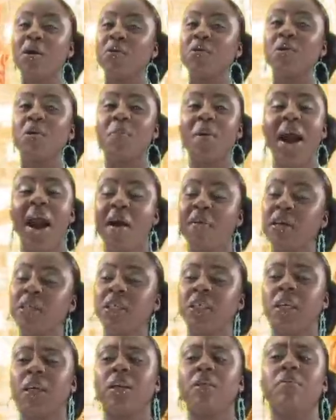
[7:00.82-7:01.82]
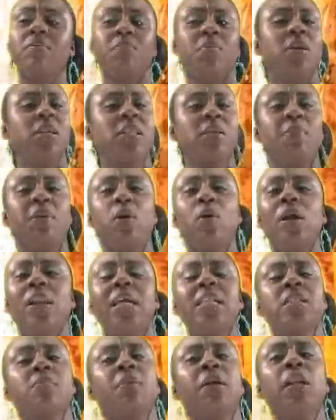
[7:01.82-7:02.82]
girl Paris, she puts me on,
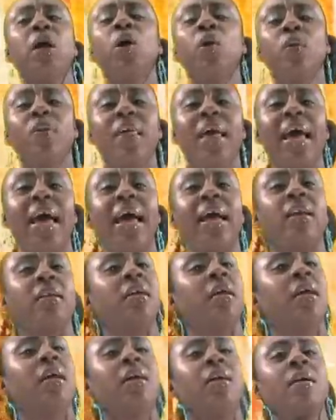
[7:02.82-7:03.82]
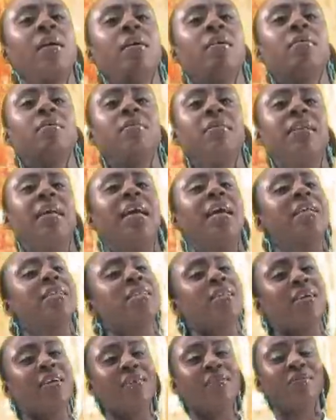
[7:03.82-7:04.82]
lets me know that there's
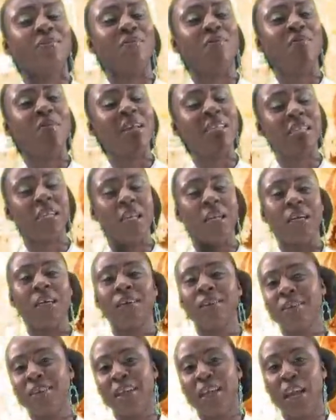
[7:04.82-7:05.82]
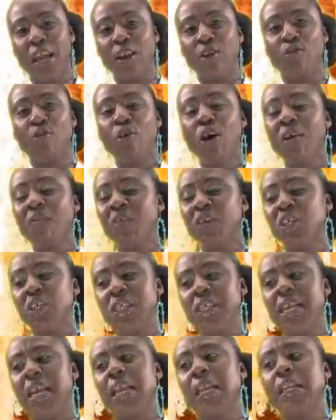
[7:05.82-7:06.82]
a visitor in the office.
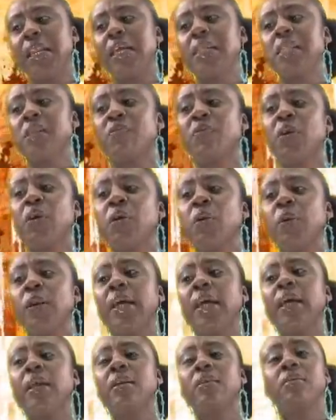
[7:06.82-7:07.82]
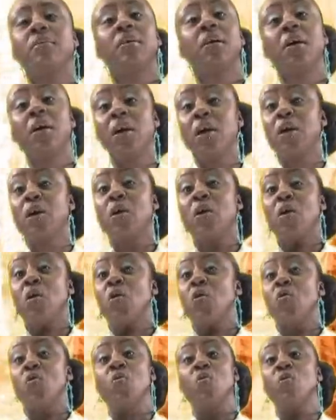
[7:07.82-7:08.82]
She's getting interviewed, and
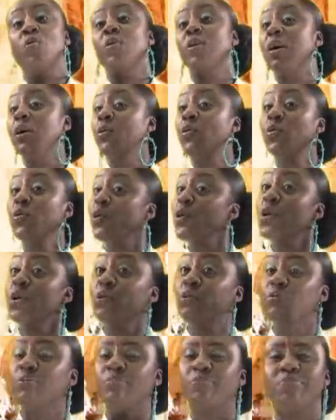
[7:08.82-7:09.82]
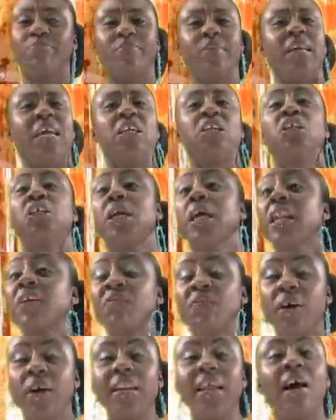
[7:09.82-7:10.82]
who who knew? It's
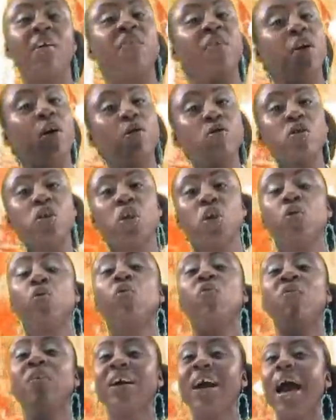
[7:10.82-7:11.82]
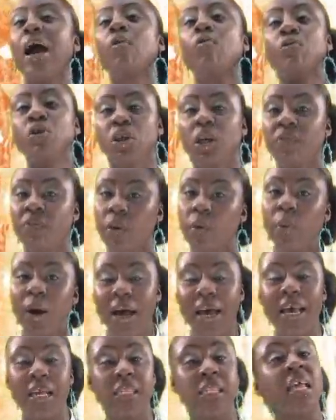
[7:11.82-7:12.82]
Jennifer. Now, for those of you who forgot who Jennifer
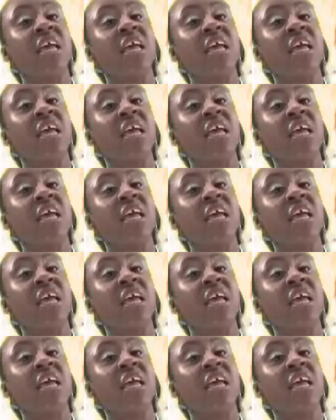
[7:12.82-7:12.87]
was,